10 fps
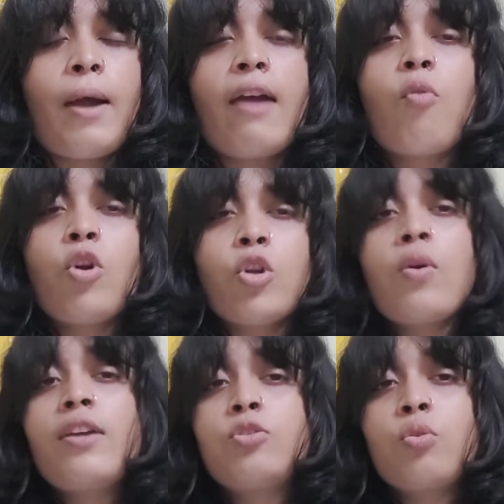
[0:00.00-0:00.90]
I want you
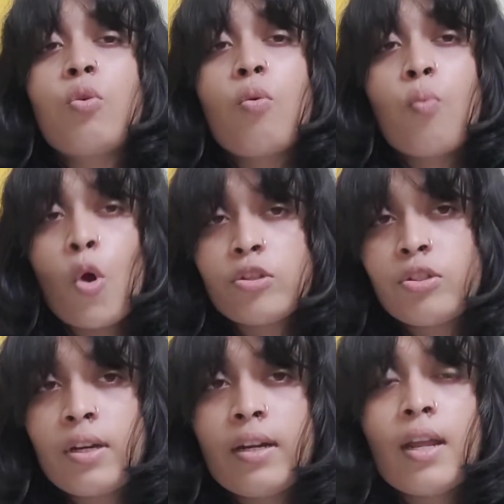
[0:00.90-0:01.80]
guys to go
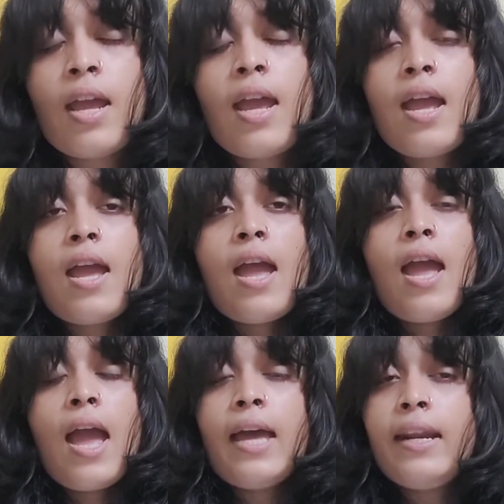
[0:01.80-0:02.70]
watch it.
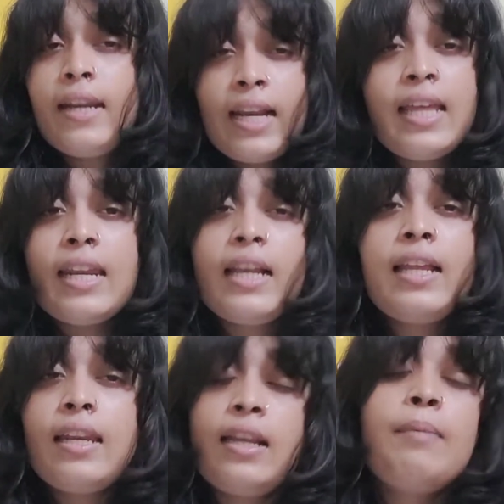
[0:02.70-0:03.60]
Really,
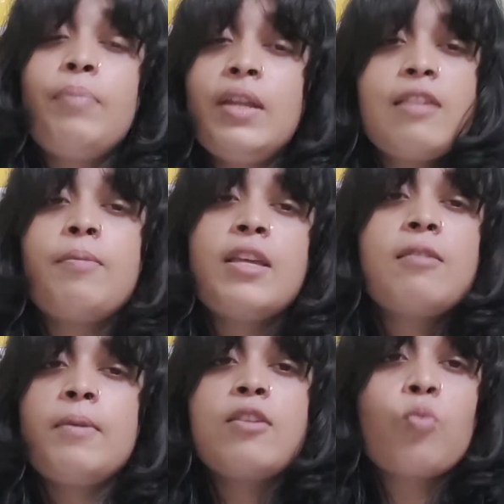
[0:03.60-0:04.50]
really, really, please,
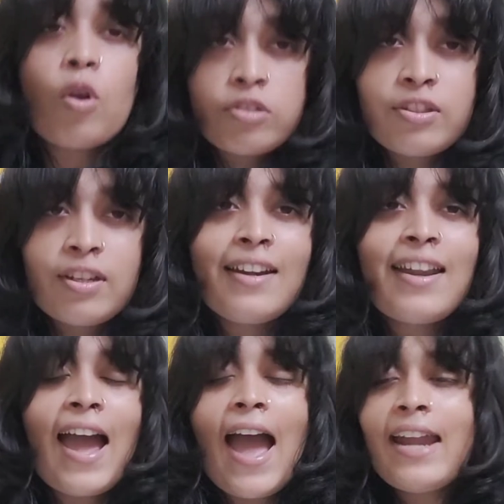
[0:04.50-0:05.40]
please, please watch
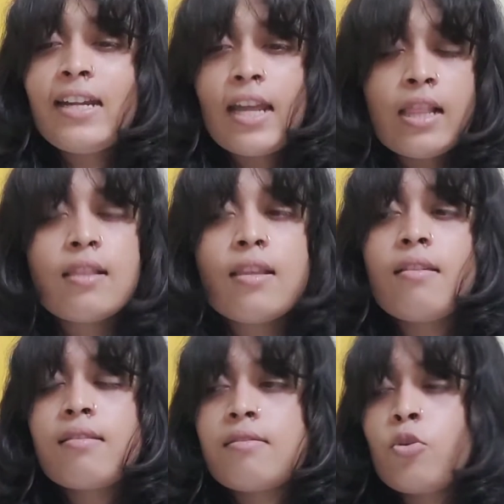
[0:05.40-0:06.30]
it. I tell
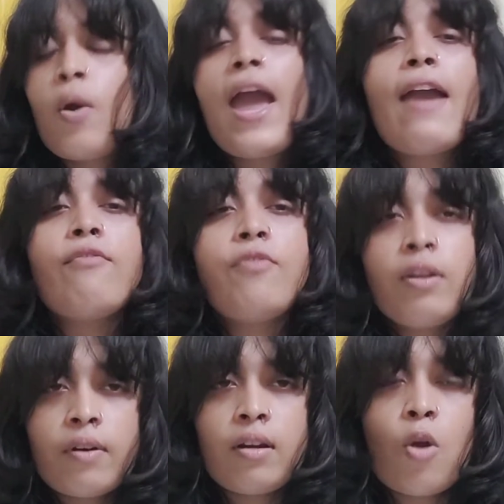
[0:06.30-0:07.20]
this to
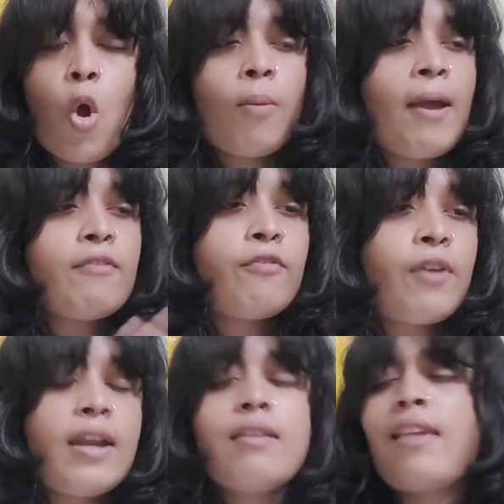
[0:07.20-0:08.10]
everyone, all my
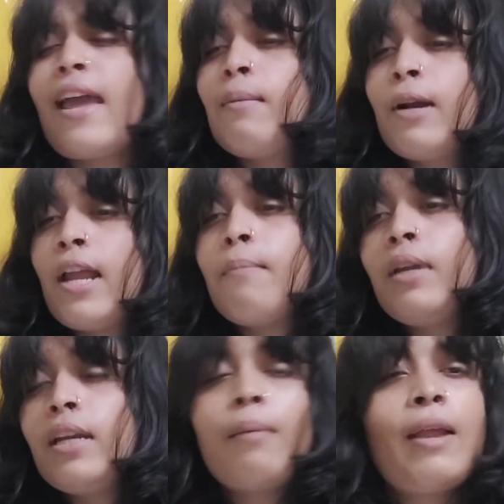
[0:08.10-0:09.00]
friends, anybody I
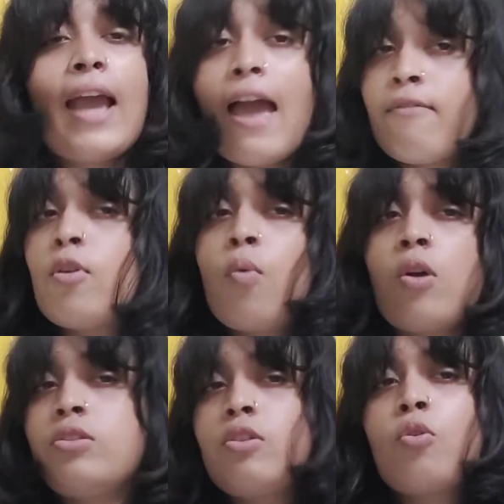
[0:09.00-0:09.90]
meet, I'm like, have you
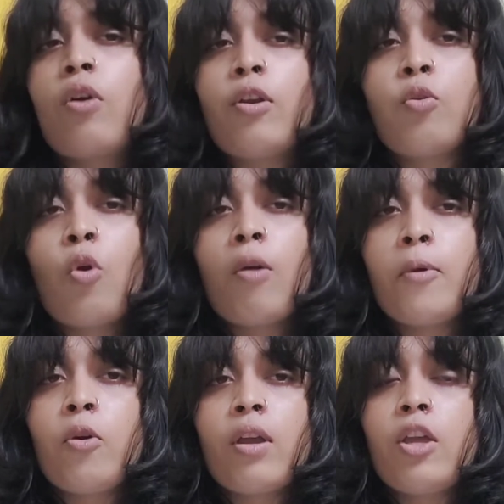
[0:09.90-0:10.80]
watched It's Okay to Not
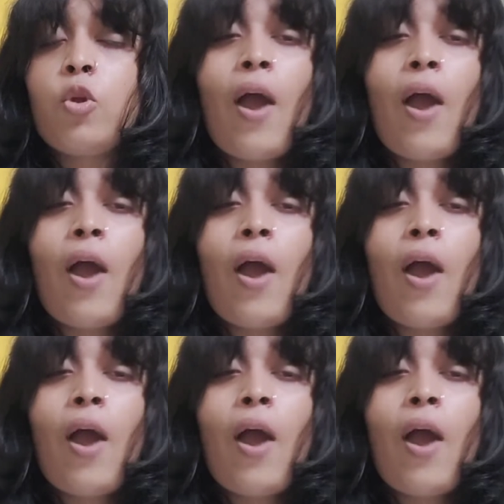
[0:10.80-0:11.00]
Be Okay?